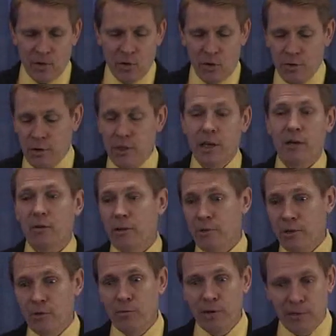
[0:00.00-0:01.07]
nor do they agree
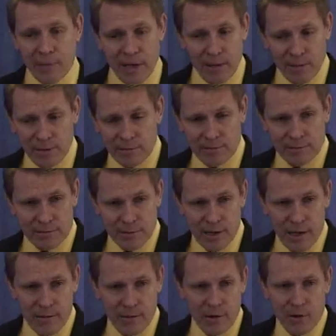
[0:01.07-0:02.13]
with the real Bible.
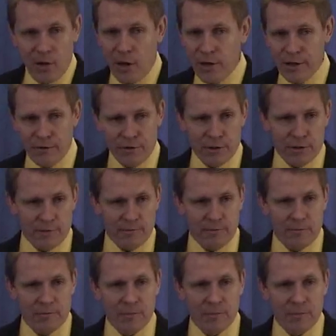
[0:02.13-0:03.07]
Okay, they're all different.